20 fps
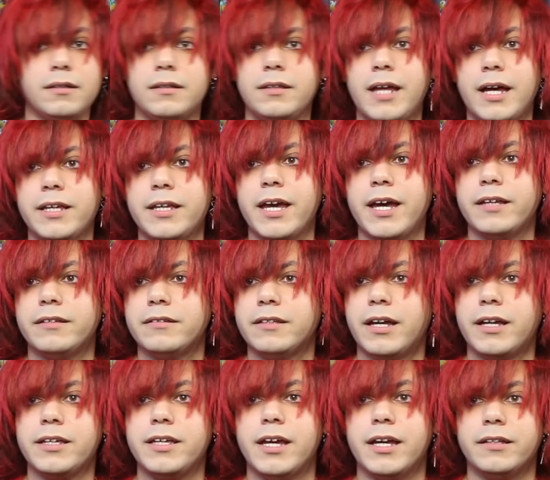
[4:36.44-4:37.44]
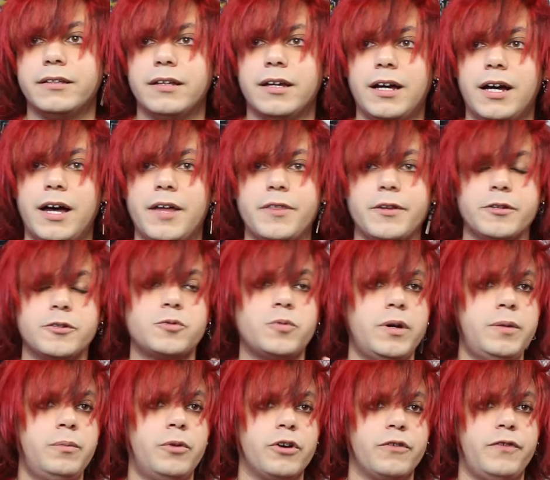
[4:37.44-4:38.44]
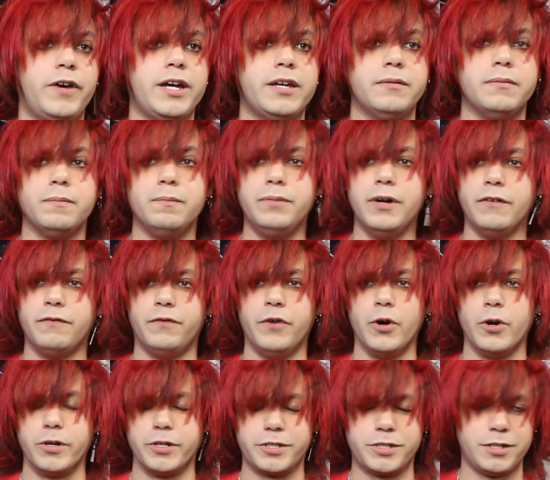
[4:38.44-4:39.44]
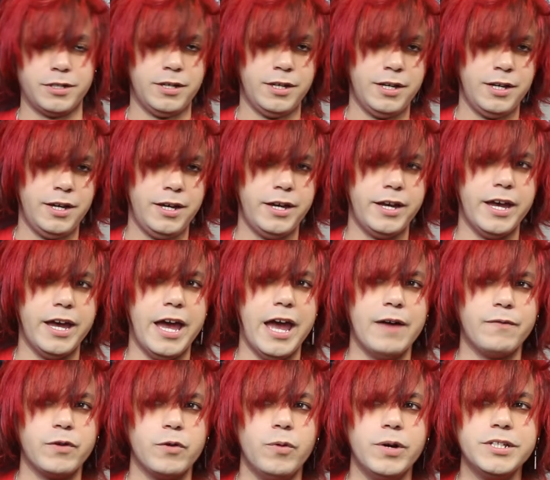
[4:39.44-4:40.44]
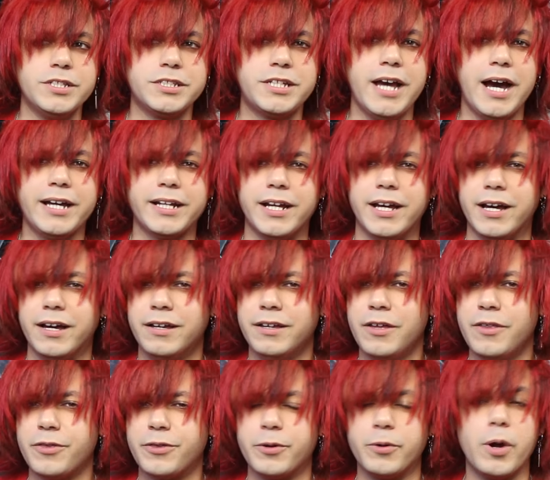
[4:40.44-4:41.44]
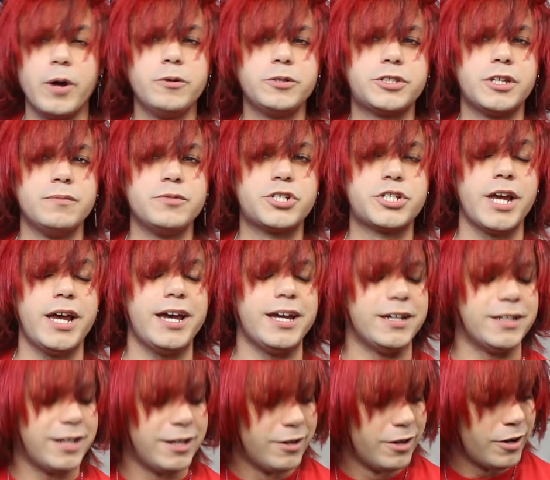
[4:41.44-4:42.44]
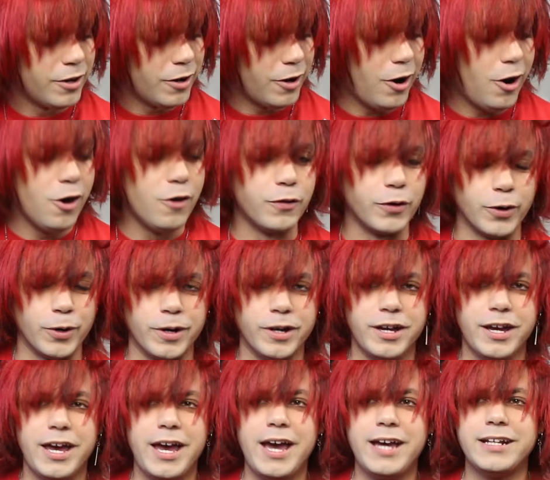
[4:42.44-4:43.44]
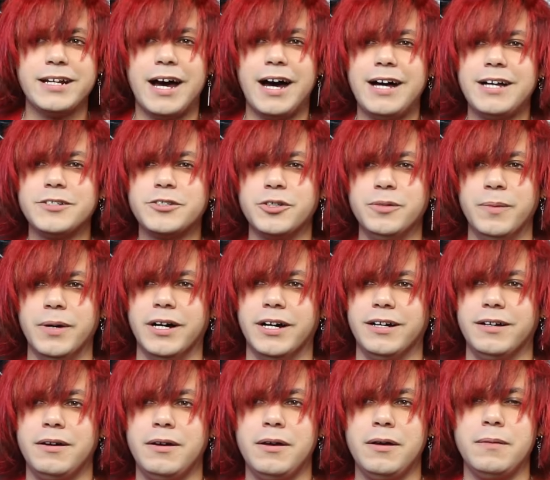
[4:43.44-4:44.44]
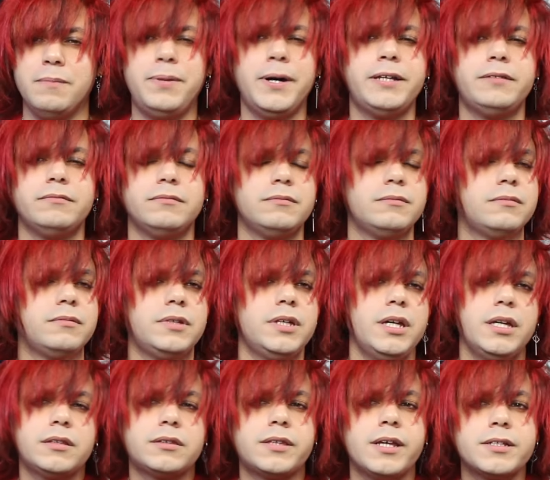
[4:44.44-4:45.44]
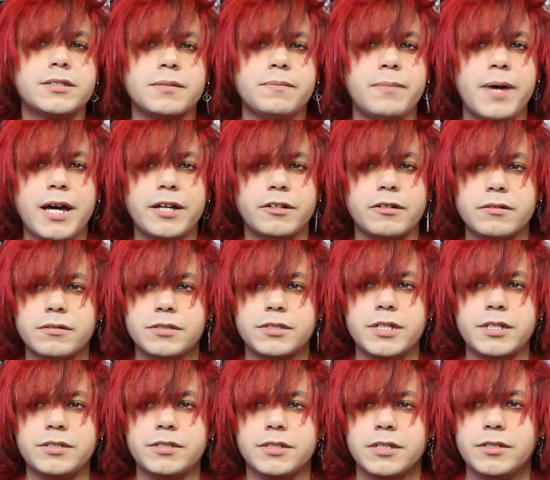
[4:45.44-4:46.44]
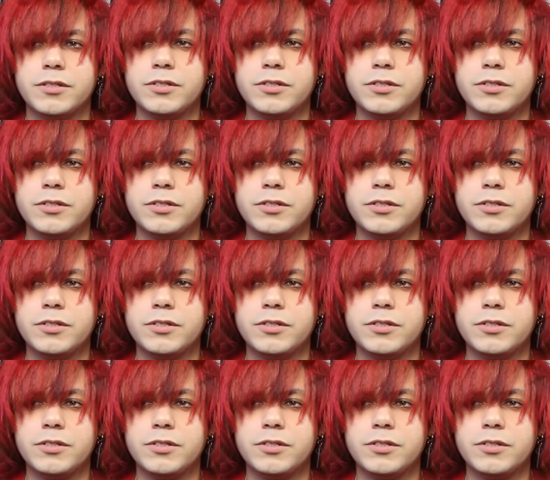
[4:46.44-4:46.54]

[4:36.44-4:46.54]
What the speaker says: Not yet. There's one more fight. But first, everyone's gotta throw some shade over at Ozma. But it doesn't matter since